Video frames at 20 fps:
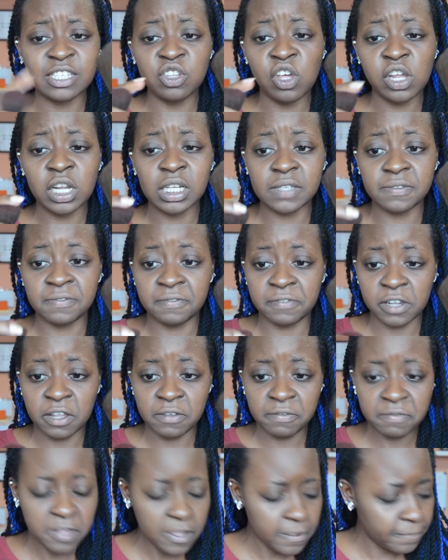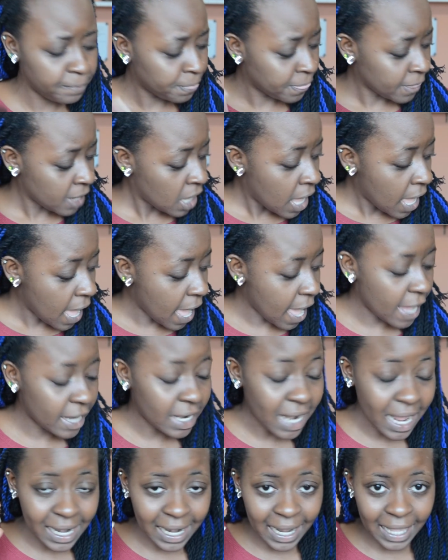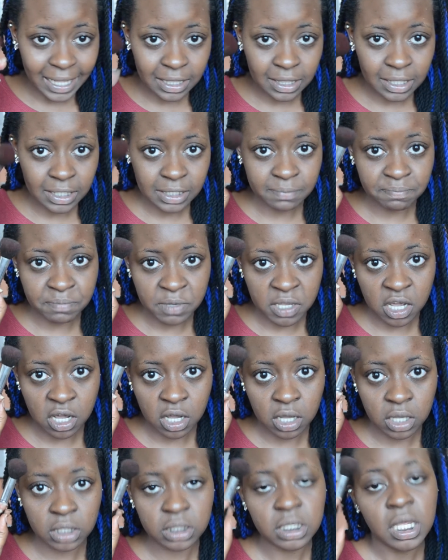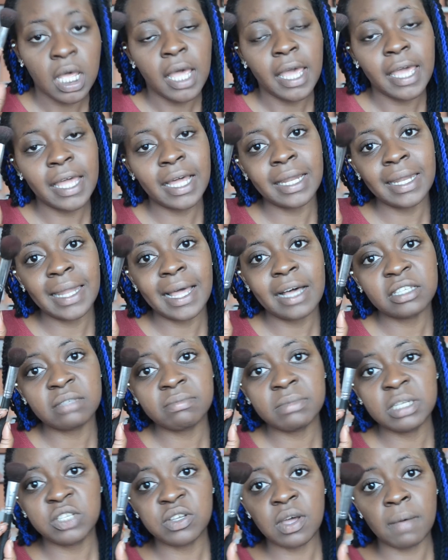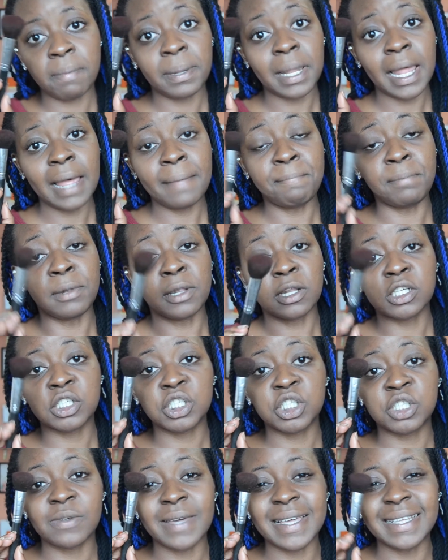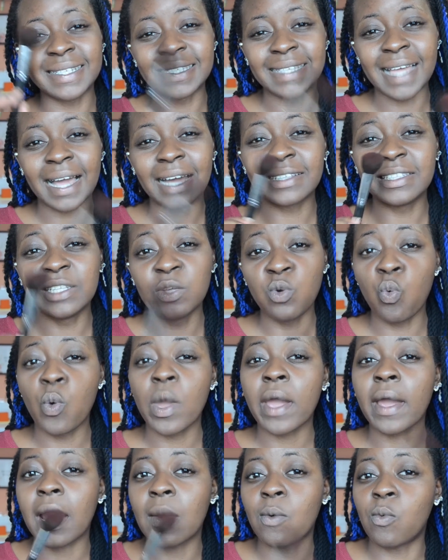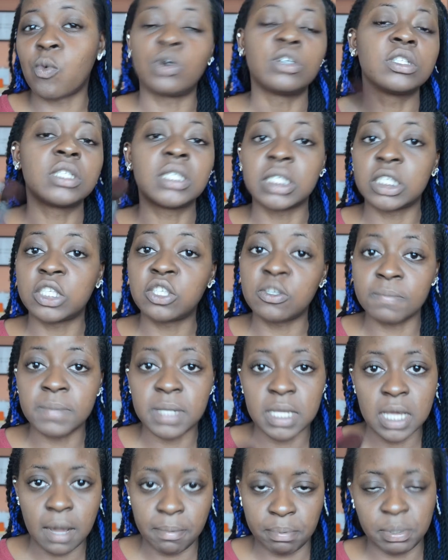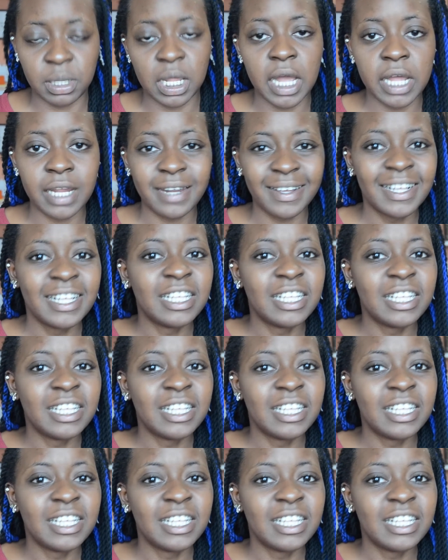not as fluffy, and I like this because it allows me to apply blush to exactly where I want it to be applied.